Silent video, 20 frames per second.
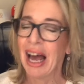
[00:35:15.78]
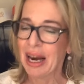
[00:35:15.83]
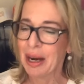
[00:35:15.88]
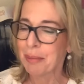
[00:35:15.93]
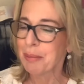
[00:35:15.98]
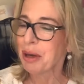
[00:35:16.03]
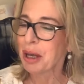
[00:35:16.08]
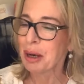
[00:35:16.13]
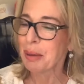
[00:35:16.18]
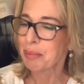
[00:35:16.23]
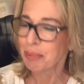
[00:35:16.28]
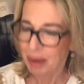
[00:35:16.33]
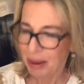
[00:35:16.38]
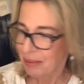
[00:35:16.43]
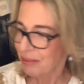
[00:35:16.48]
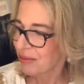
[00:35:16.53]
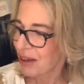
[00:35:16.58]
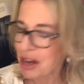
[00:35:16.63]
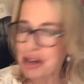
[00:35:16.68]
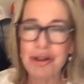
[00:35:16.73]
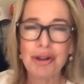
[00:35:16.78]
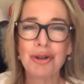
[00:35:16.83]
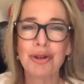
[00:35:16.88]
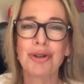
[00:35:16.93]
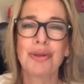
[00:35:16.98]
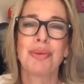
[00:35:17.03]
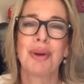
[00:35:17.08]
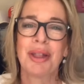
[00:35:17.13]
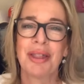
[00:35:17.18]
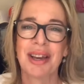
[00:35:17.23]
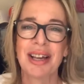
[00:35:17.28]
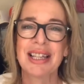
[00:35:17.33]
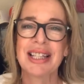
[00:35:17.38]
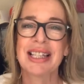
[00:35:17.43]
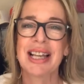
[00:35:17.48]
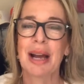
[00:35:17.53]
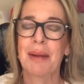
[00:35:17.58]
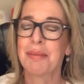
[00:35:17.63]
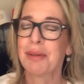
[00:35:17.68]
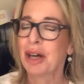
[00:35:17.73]
And I'm going to bring venues with
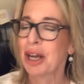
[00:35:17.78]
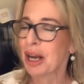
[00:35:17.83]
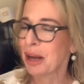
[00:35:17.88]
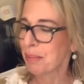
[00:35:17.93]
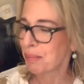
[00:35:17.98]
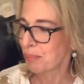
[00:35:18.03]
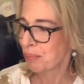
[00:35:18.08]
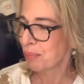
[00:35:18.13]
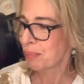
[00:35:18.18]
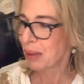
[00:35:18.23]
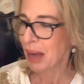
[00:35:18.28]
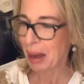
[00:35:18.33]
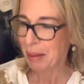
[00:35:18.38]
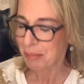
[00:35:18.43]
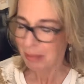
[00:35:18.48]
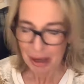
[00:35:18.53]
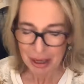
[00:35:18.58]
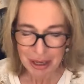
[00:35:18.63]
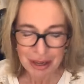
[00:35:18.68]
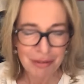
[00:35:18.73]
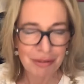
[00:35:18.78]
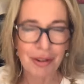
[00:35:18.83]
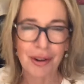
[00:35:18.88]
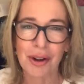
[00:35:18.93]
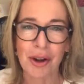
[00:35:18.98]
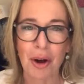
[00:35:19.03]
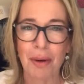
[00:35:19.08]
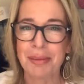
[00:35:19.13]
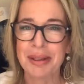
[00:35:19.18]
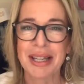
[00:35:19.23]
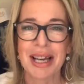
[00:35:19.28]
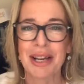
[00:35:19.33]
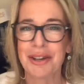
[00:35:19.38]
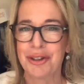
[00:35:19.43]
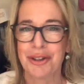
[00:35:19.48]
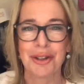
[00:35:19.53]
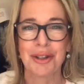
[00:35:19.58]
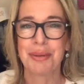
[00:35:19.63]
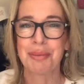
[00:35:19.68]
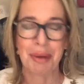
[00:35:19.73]
us. I'm going to get money for
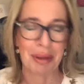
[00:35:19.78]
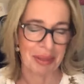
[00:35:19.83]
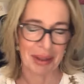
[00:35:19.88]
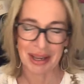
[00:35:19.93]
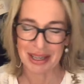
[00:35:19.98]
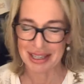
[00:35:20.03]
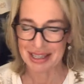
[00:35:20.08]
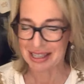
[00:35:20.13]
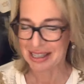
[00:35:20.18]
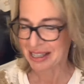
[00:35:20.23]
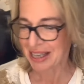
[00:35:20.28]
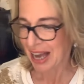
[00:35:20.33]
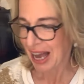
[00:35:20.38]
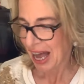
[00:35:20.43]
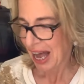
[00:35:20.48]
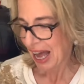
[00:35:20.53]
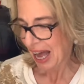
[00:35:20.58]
accommodations with us.